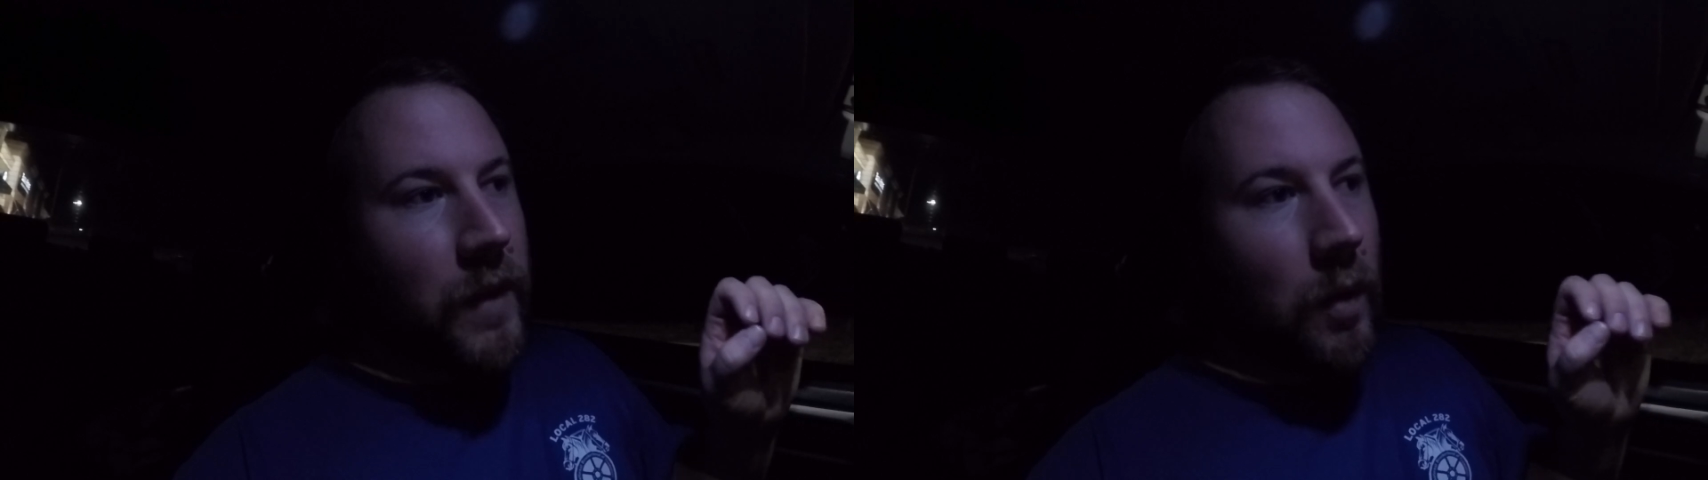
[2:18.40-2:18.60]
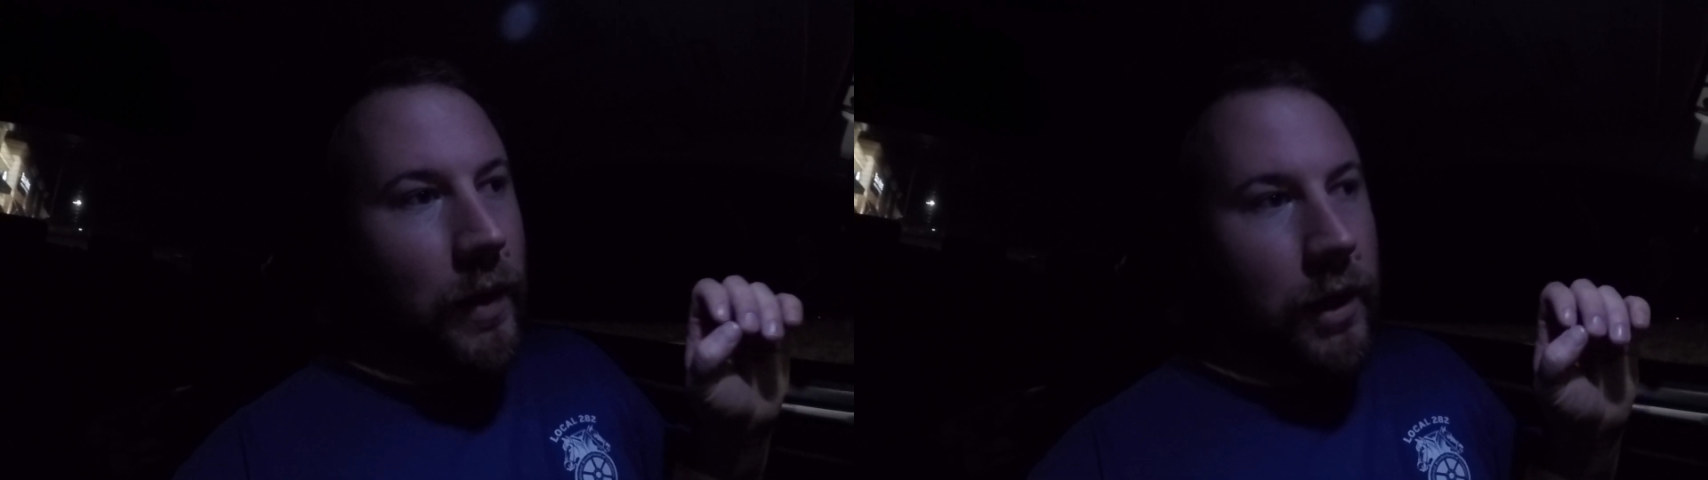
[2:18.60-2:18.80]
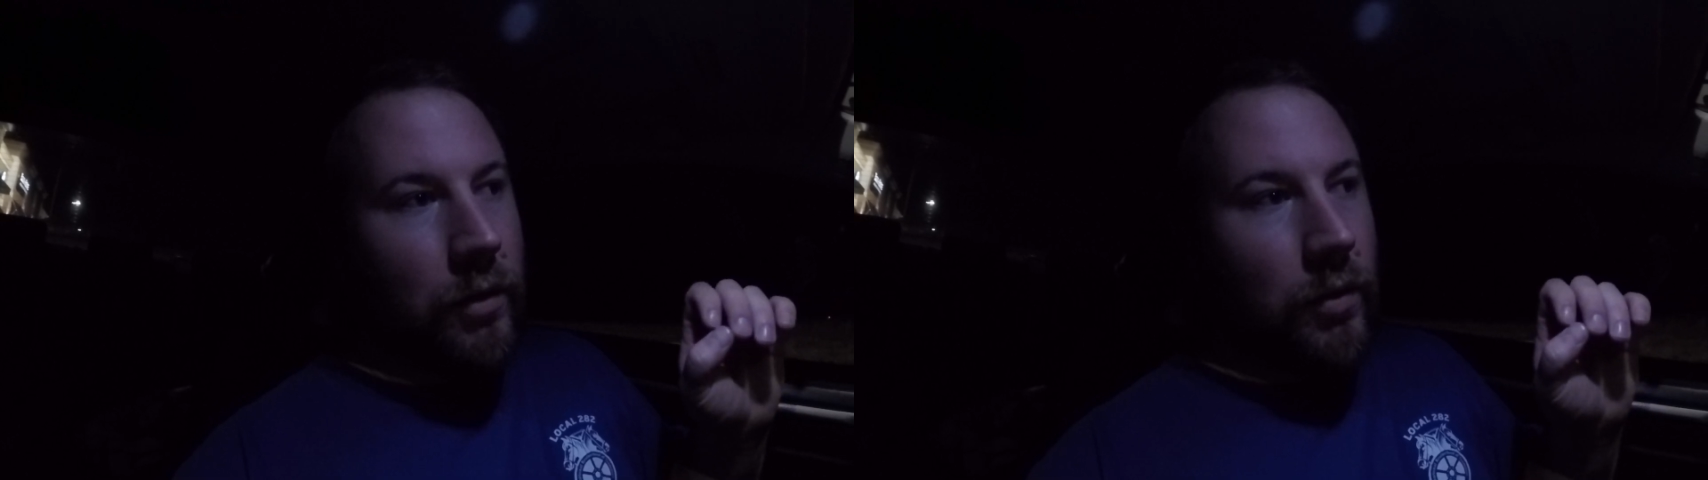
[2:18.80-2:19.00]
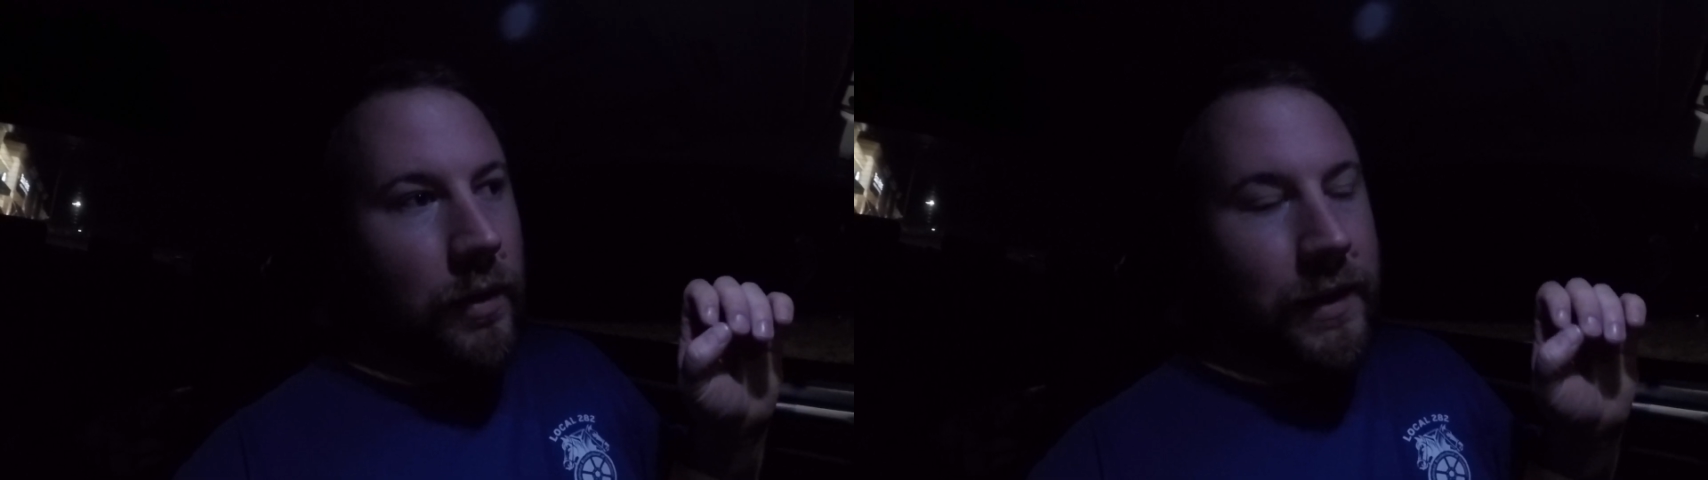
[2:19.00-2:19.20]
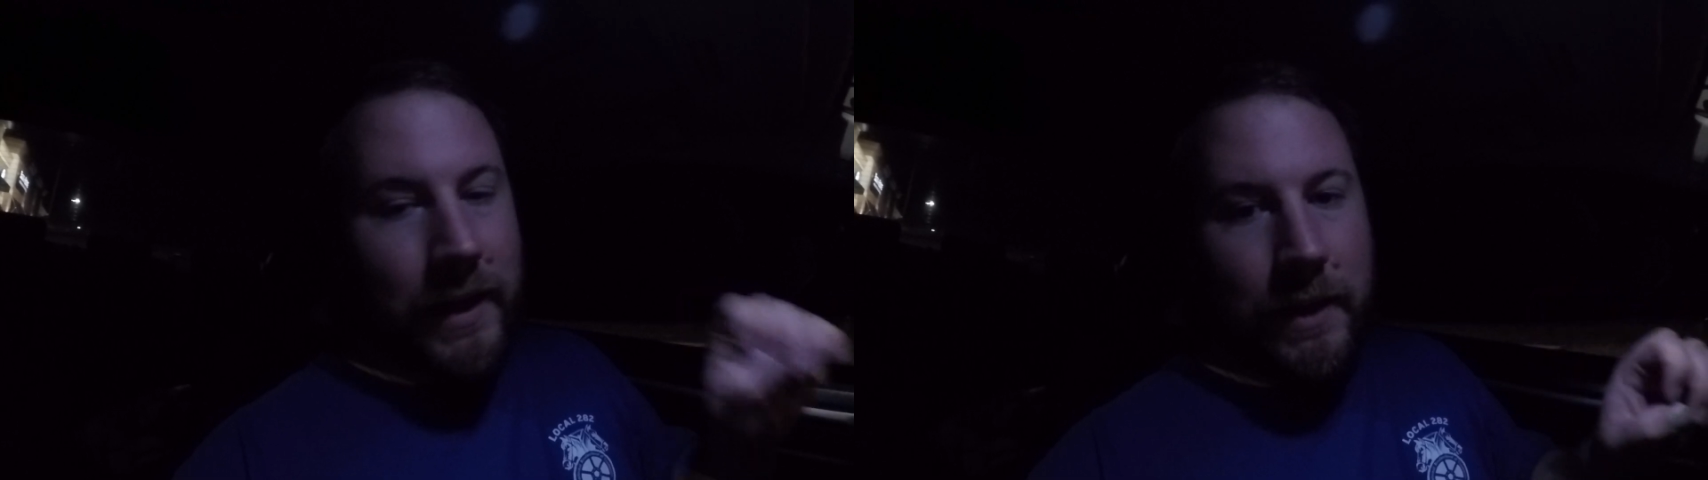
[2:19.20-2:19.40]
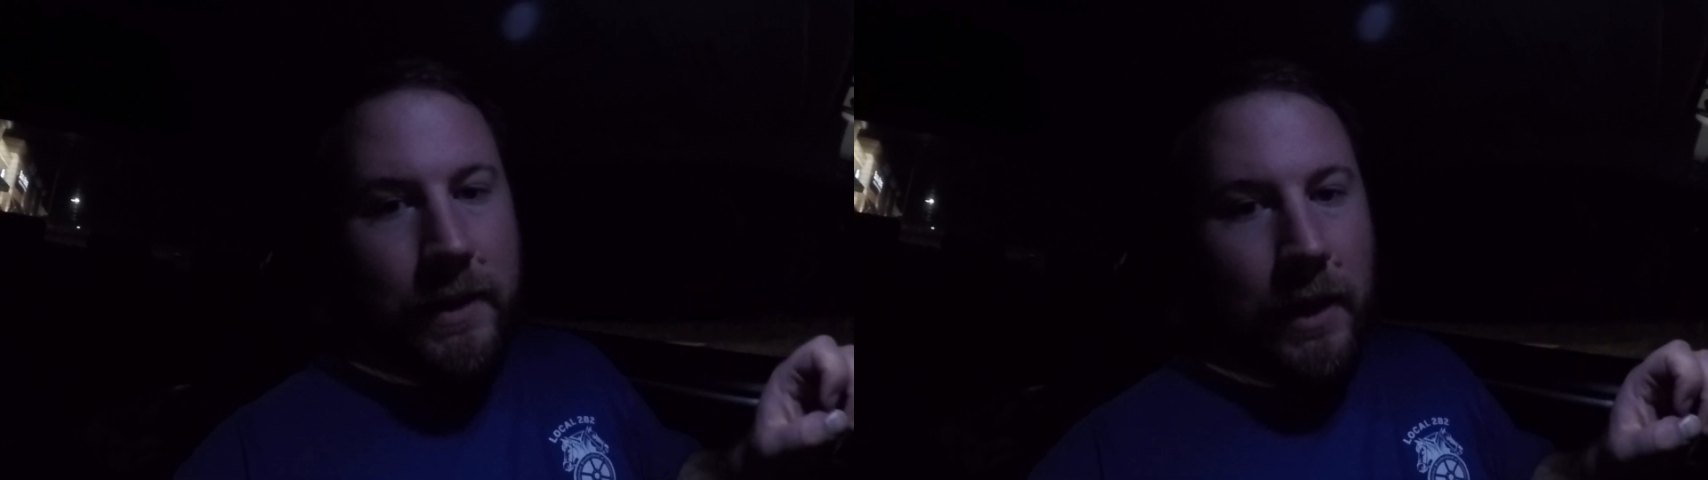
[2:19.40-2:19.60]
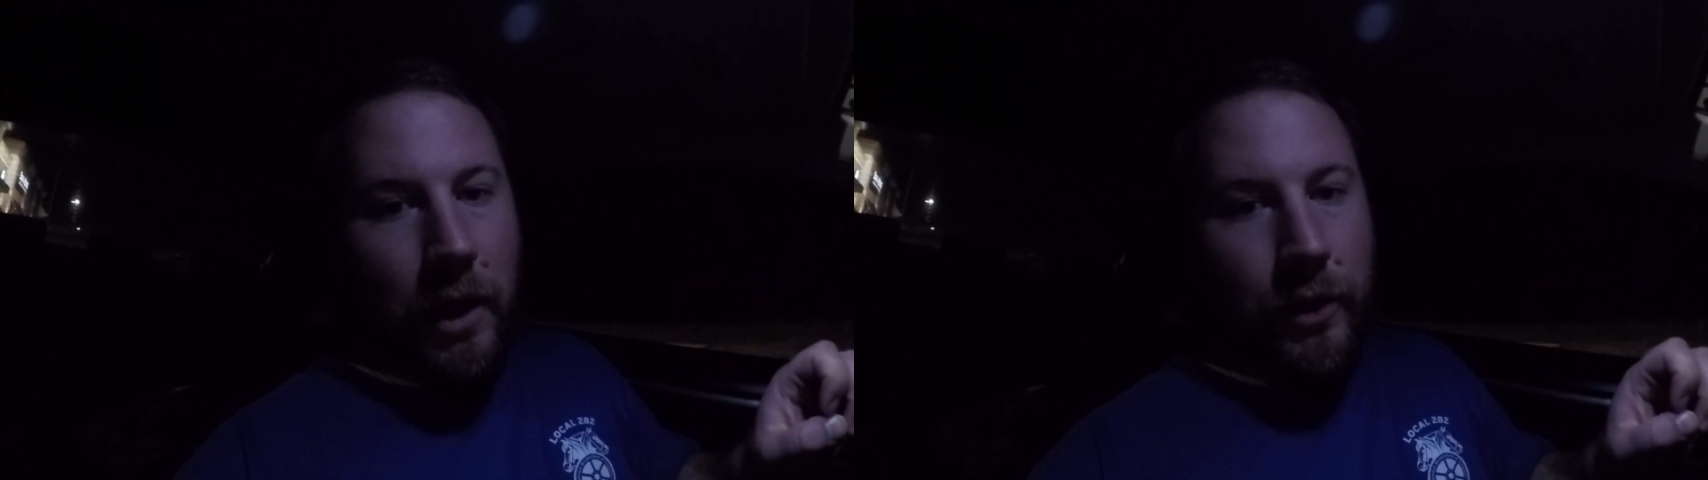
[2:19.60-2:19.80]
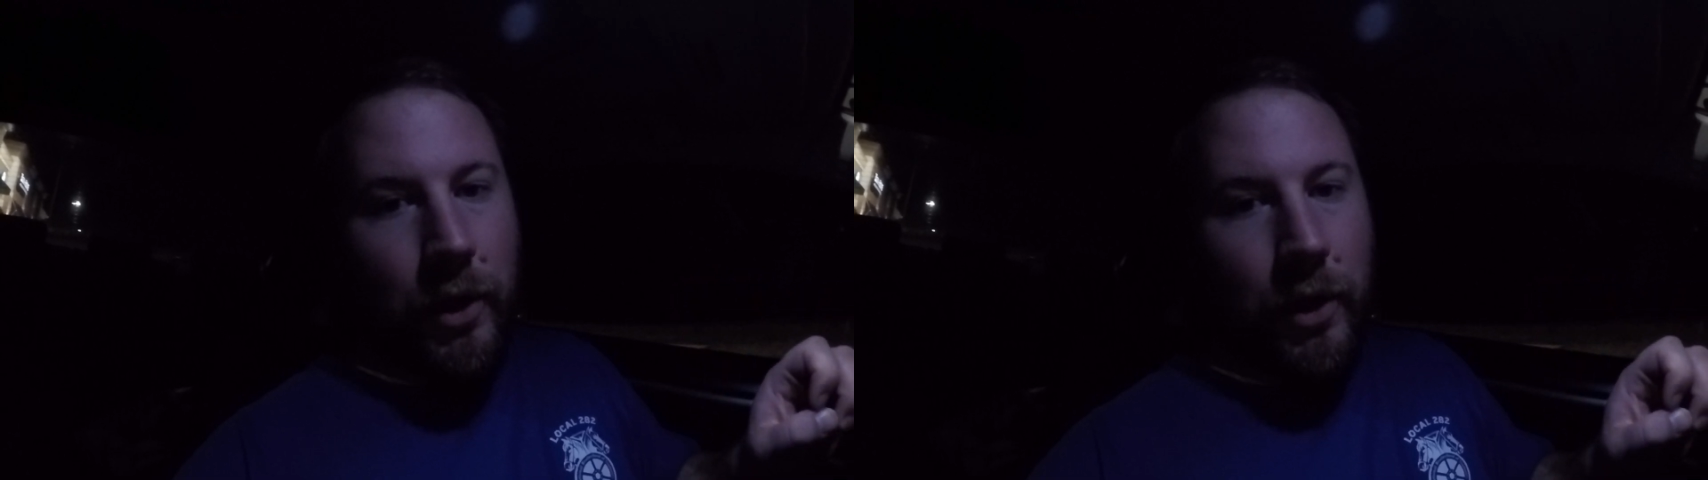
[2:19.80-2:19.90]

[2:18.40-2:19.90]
when you decel,